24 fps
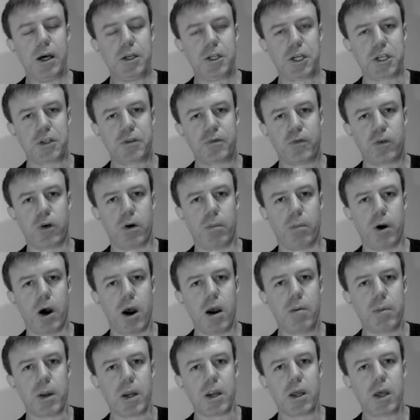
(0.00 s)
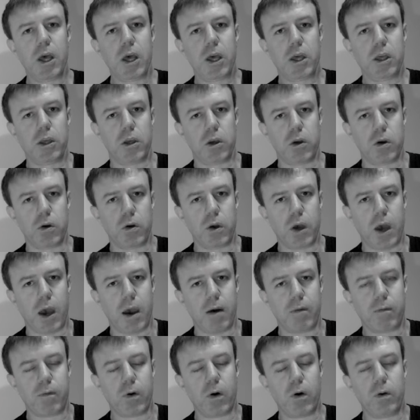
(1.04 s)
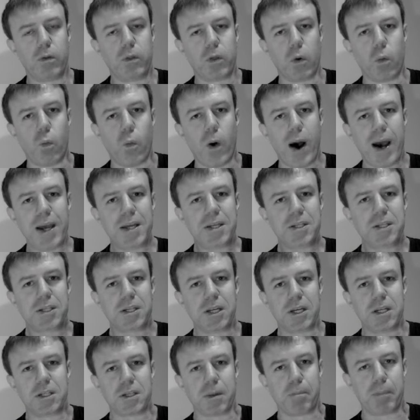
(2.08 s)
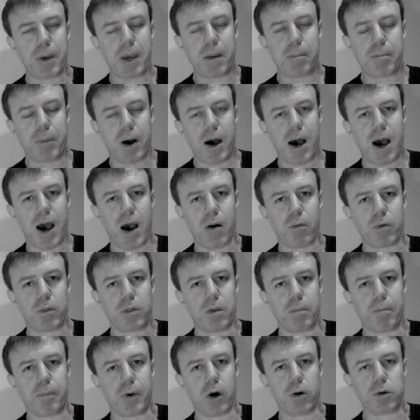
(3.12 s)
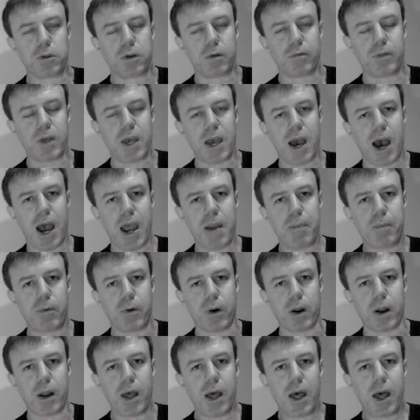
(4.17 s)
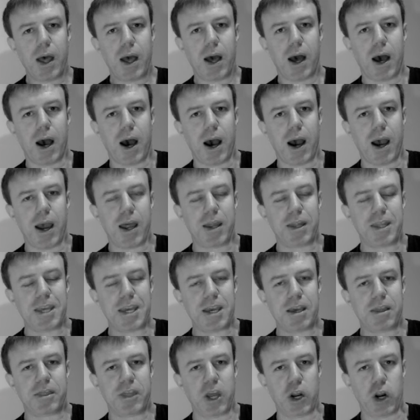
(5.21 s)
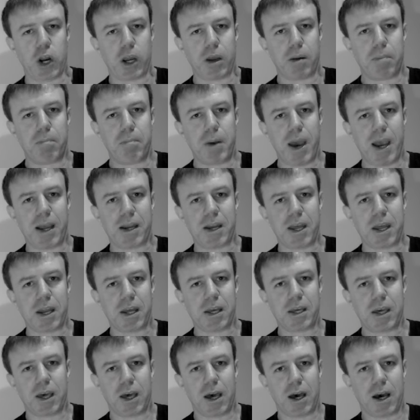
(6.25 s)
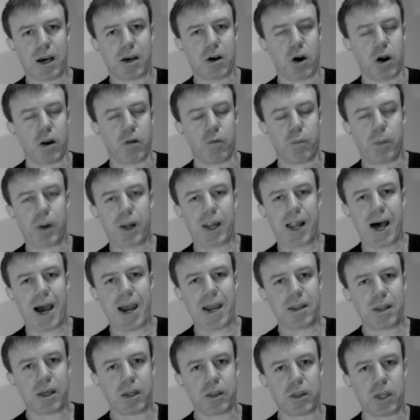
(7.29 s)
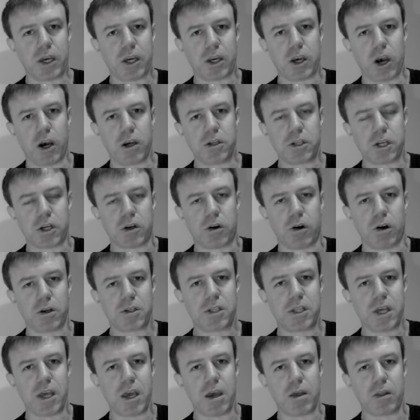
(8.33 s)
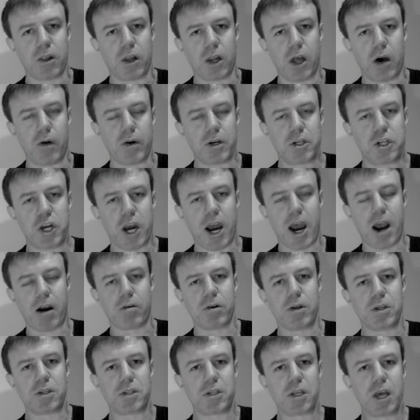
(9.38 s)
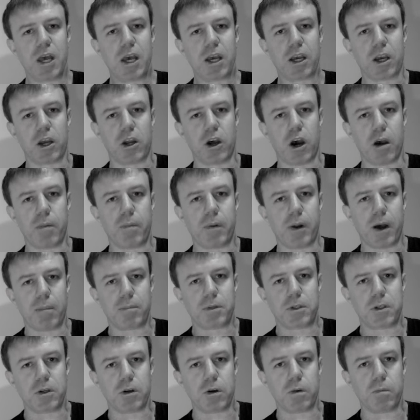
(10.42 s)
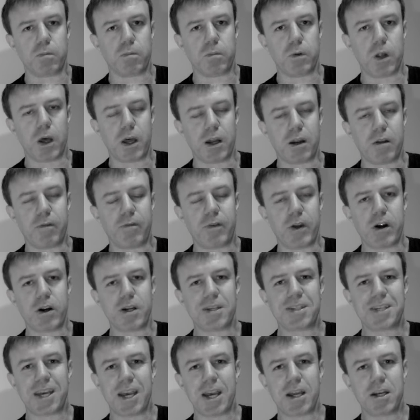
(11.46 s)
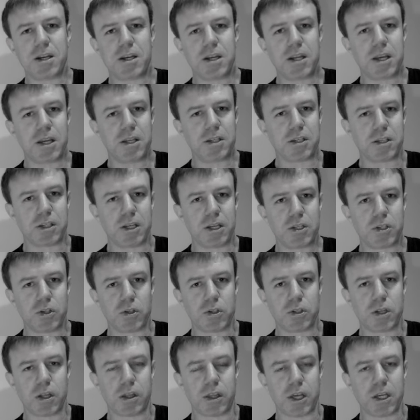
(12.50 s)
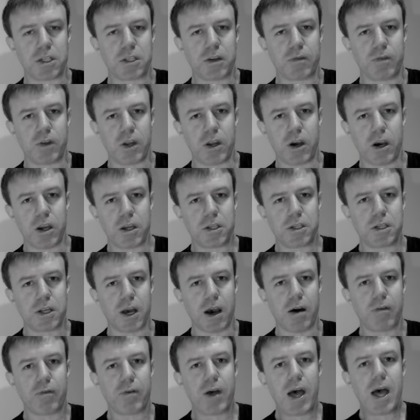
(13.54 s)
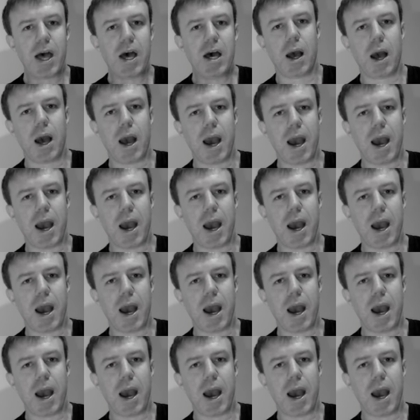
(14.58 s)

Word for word: Just for a moment, you have the waist is a big part with the belt of the apron uh, and the etheric magnetic uh, kind of plane that, that, goes across there. The lower chakras can open up to uh, nefarious entities and these sorts of things if you know your stuff.